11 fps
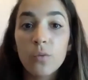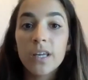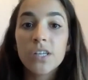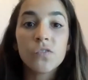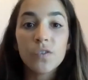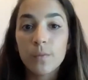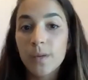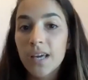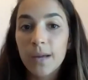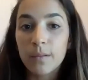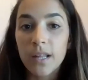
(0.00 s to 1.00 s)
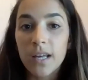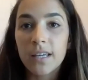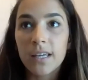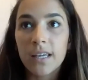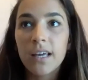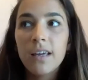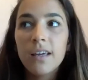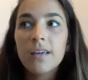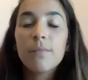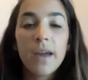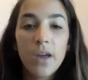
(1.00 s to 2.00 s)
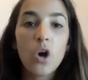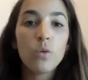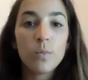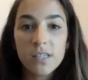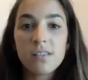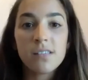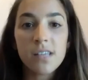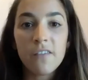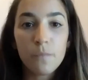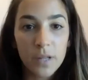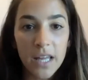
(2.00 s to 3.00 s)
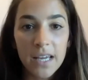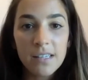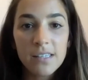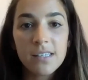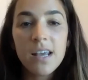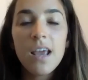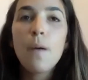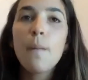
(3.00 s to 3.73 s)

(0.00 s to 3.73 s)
Because for me, I'm lucky, my home is a safe place,